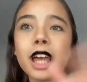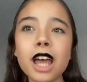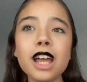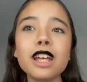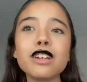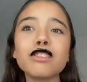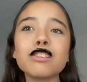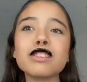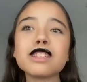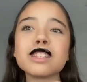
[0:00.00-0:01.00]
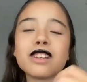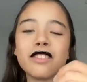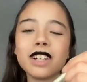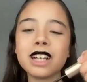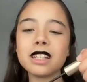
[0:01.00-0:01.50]
And of course, don't
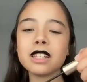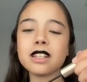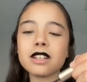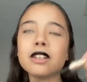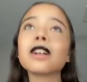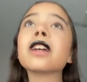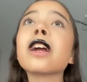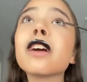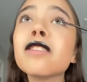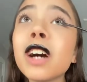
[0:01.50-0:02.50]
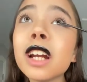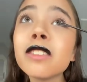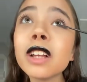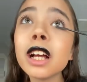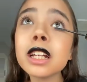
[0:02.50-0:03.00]
forget to do your bottom
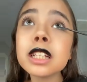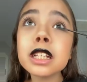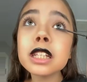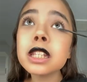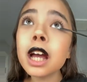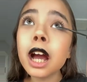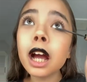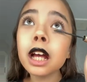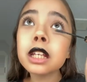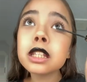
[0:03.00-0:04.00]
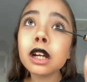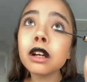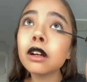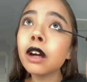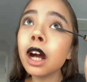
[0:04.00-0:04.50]
lashes as
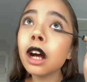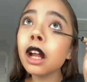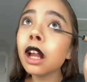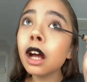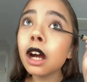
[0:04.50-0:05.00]
well.